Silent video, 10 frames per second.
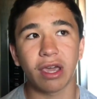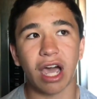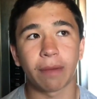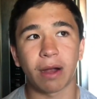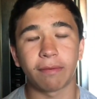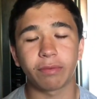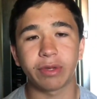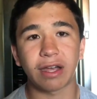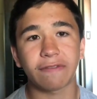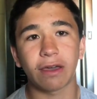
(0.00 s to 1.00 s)
I probably
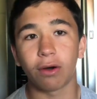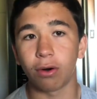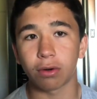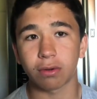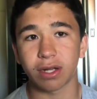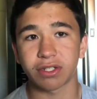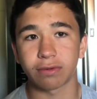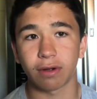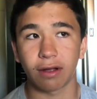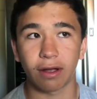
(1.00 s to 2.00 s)
got that whole
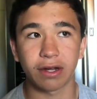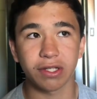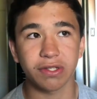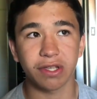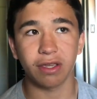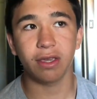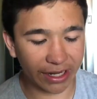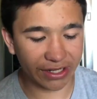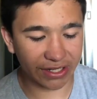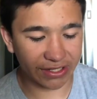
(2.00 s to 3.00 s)
question wrong, honestly. I
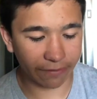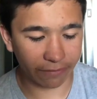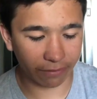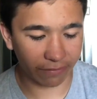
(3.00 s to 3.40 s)
guess that's it for the